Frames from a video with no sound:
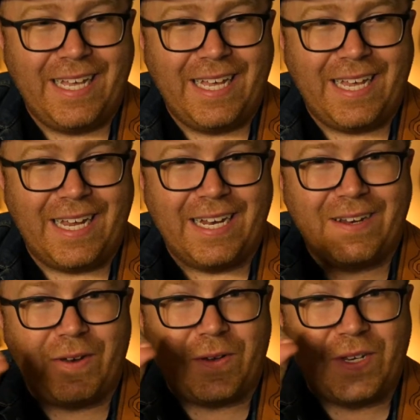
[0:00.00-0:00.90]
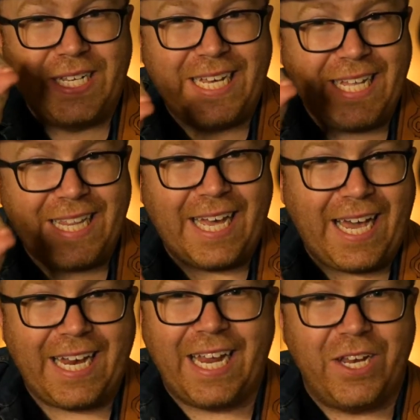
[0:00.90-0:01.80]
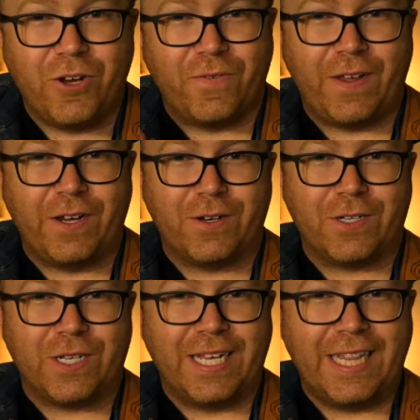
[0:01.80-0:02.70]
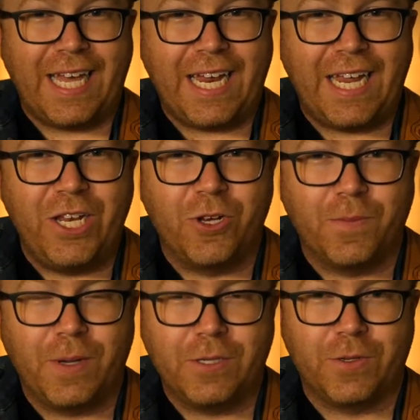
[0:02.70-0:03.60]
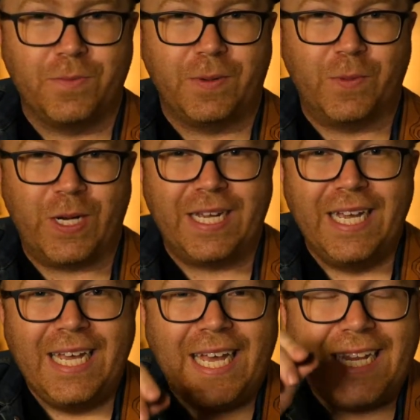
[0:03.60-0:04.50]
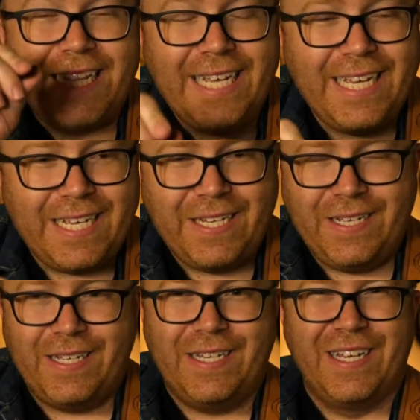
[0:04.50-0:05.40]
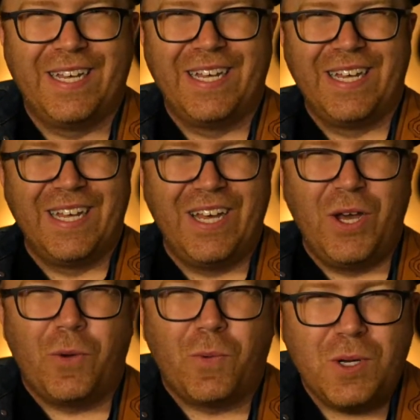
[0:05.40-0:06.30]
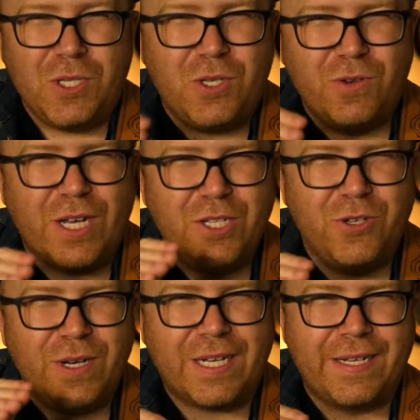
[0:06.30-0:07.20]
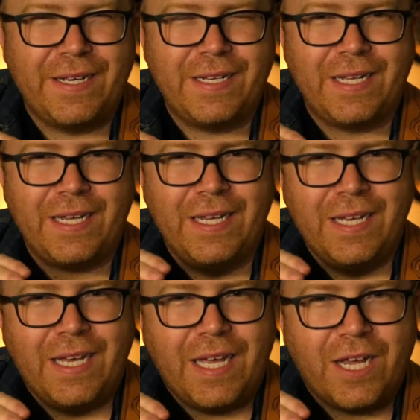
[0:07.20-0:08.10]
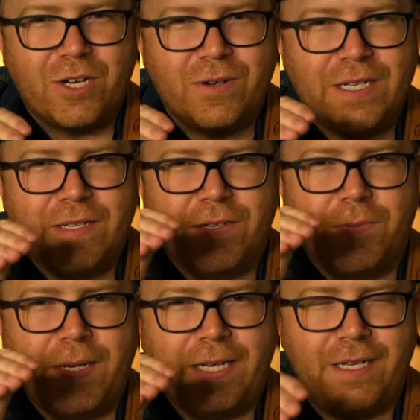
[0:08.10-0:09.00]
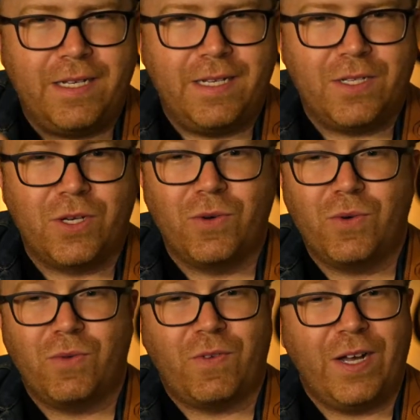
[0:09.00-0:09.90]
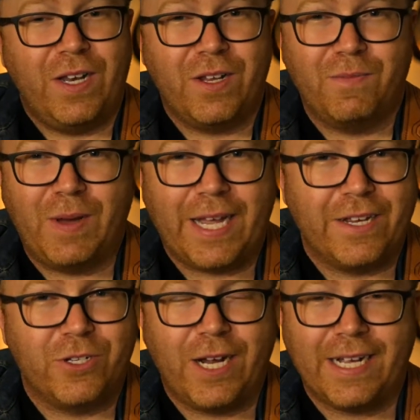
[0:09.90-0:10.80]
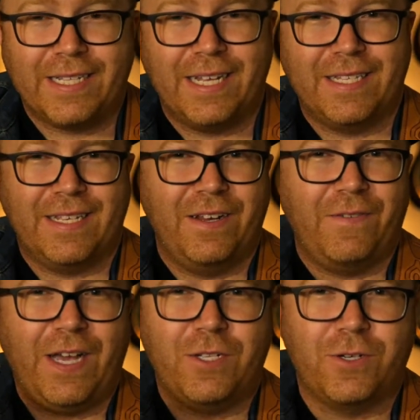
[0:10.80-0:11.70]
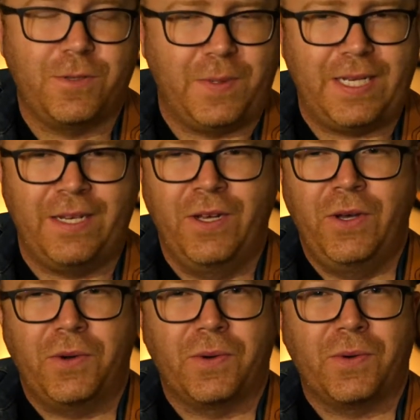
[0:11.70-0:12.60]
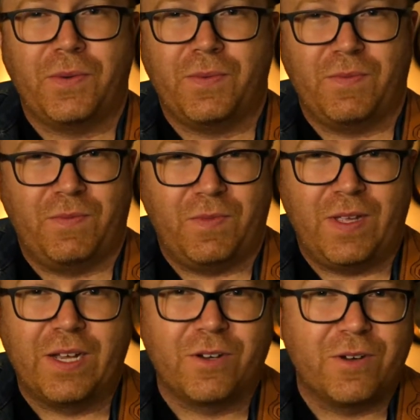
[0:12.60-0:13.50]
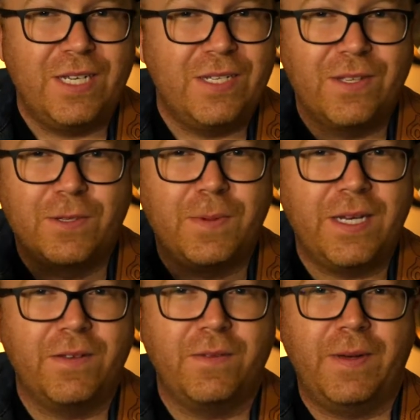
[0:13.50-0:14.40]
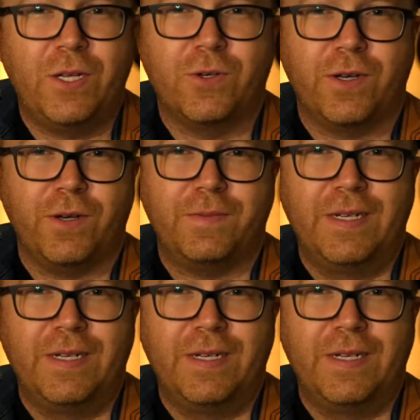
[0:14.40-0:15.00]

and get that in your fingers, get that in your muscle memory. And then once you can do it cleanly, increase the speed. So find a backing track that's in a faster speed, or increase the speed of the metronome,